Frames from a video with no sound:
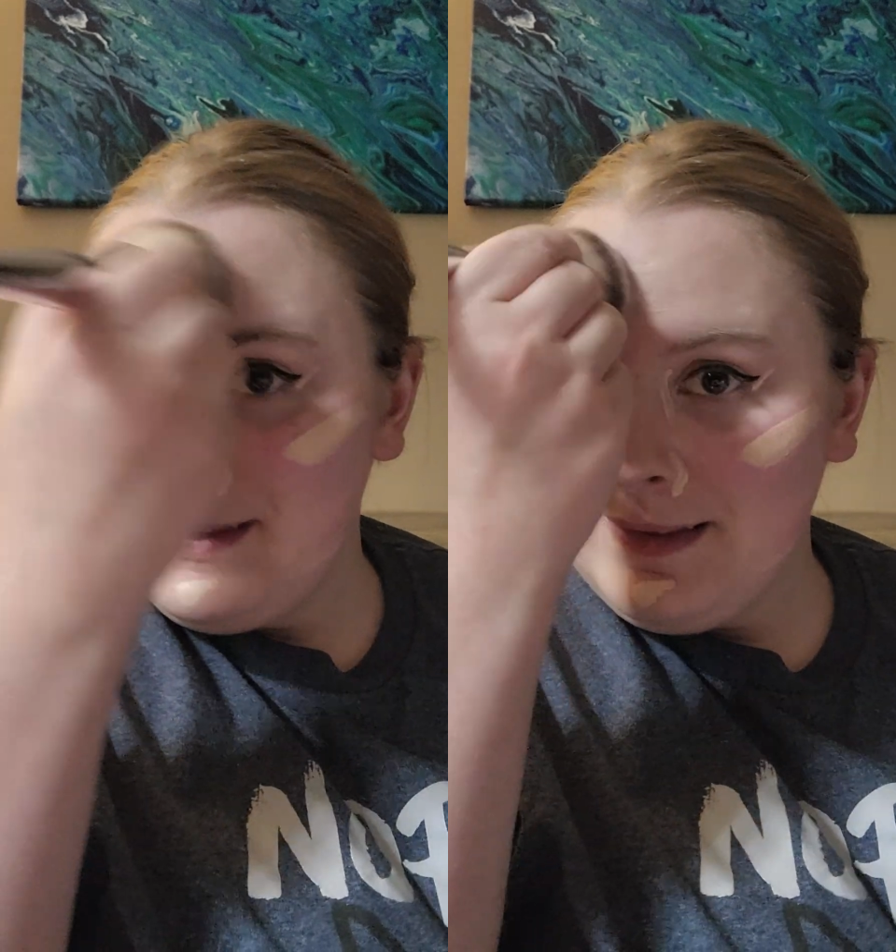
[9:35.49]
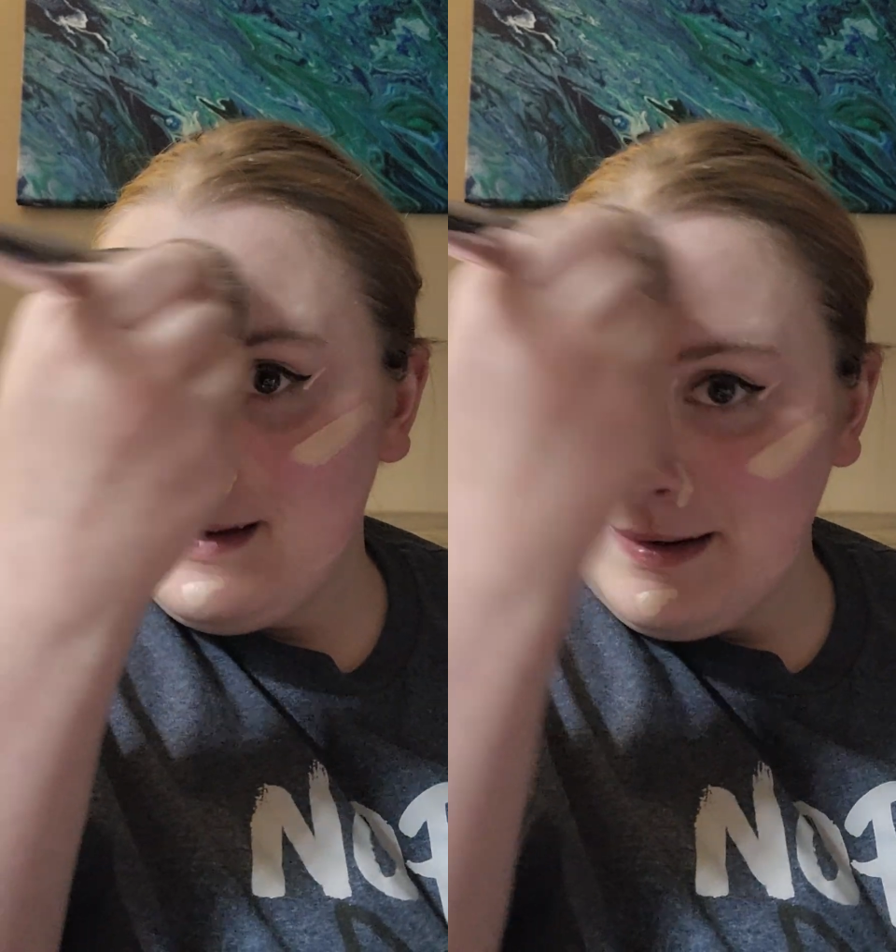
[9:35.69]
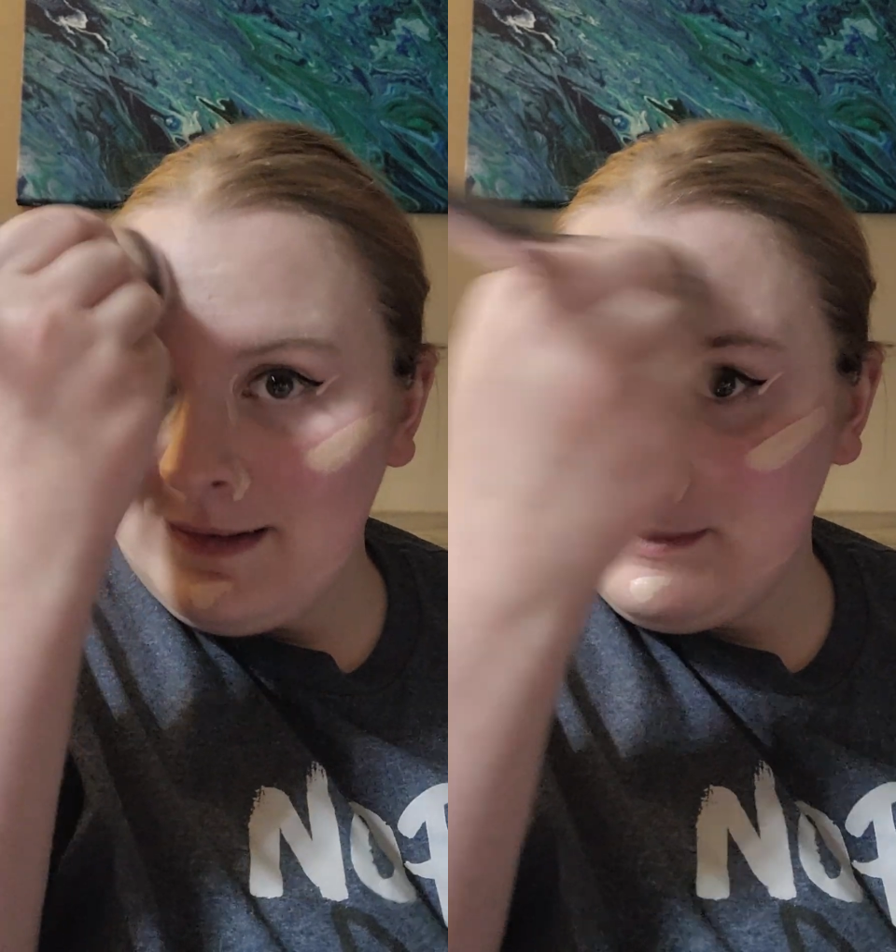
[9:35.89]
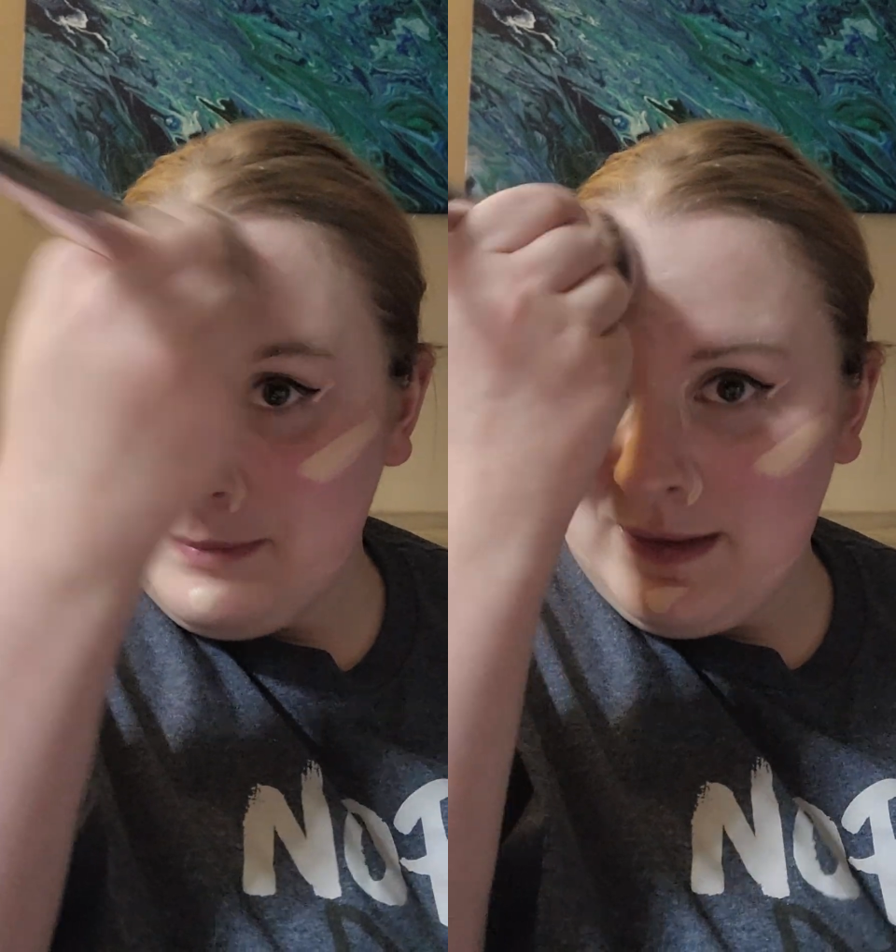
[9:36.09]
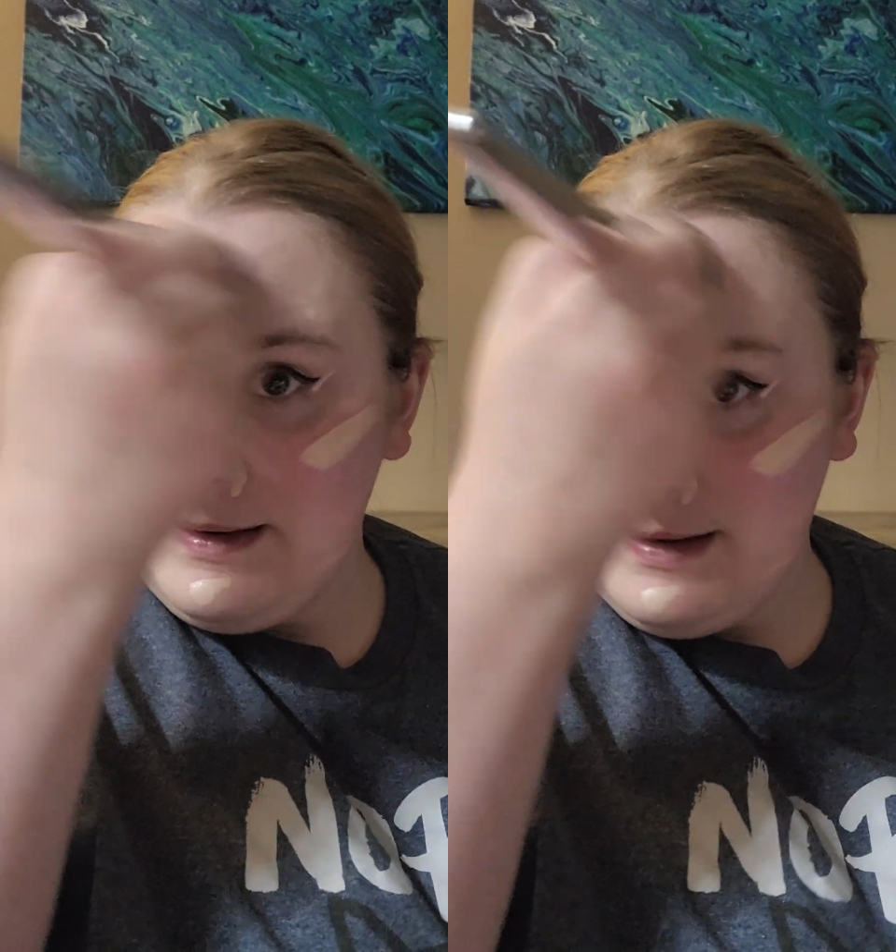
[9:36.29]
Then I just
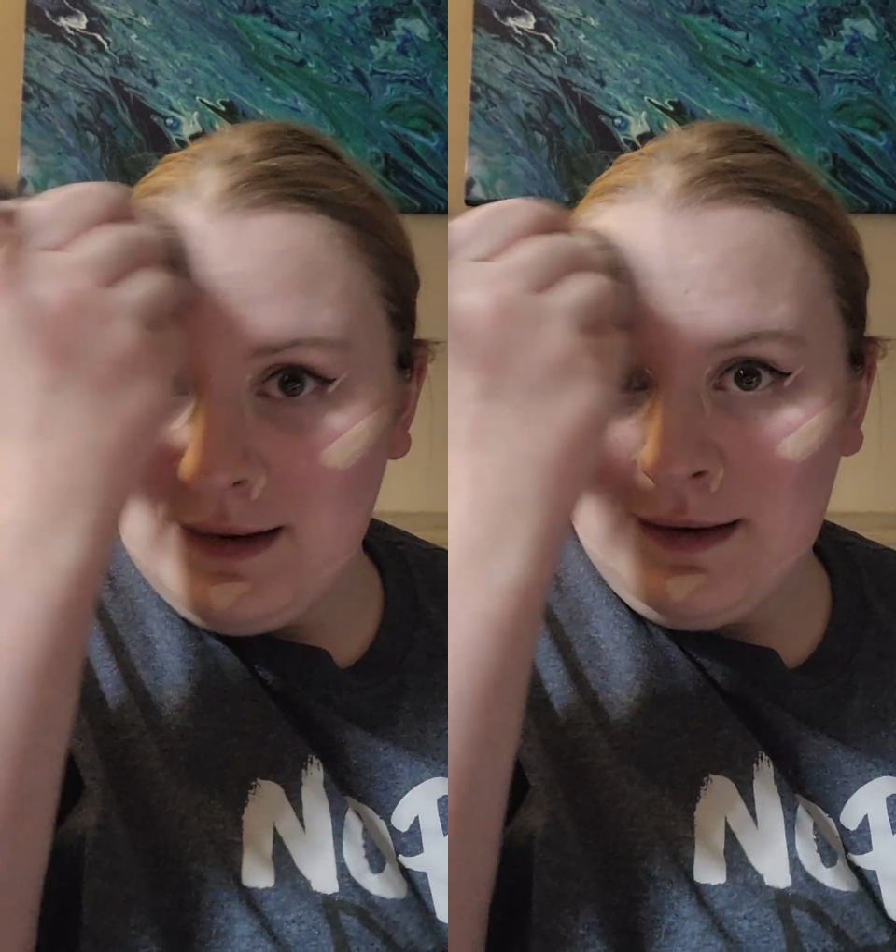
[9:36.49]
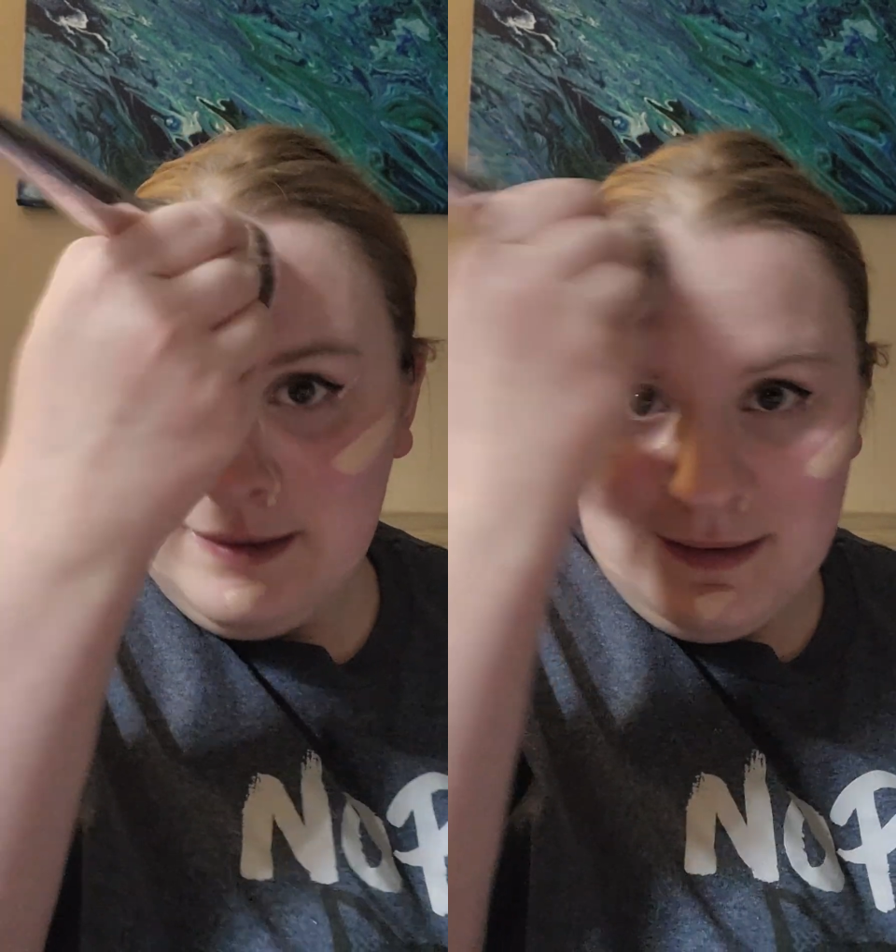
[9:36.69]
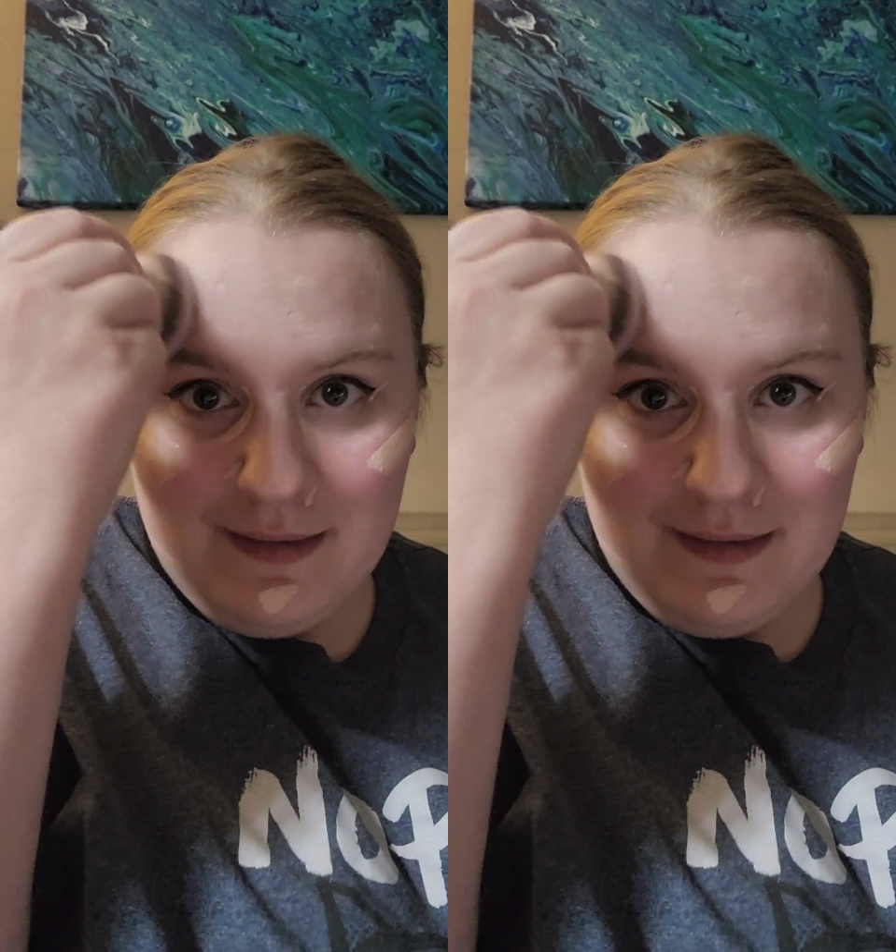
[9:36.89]
blend it in,